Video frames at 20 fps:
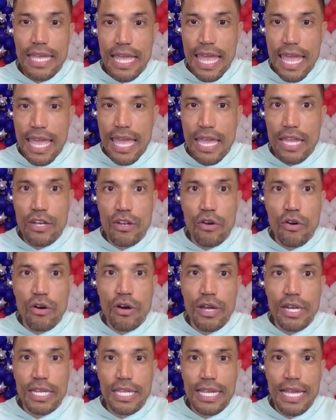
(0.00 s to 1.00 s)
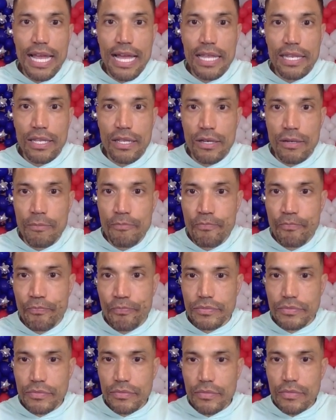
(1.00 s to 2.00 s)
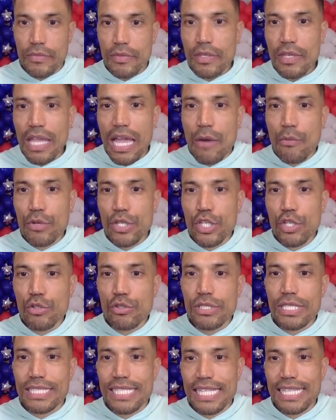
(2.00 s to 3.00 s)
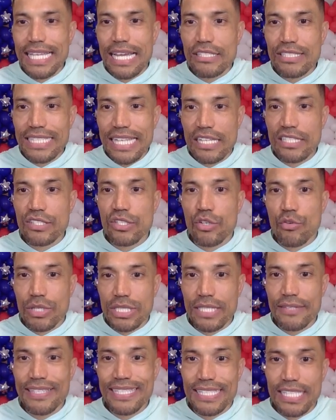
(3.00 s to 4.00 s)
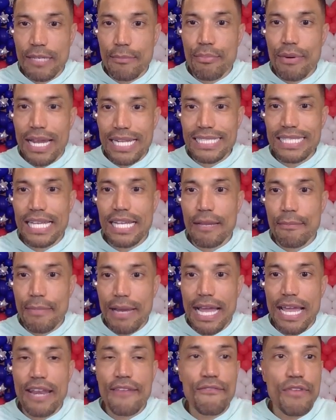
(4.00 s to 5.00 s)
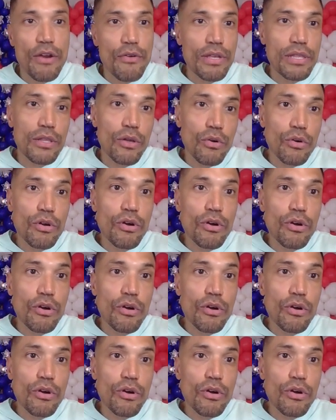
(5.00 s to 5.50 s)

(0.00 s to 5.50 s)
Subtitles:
And on column, I will use the $10,000 to aggressively seek products that I can buy at a very low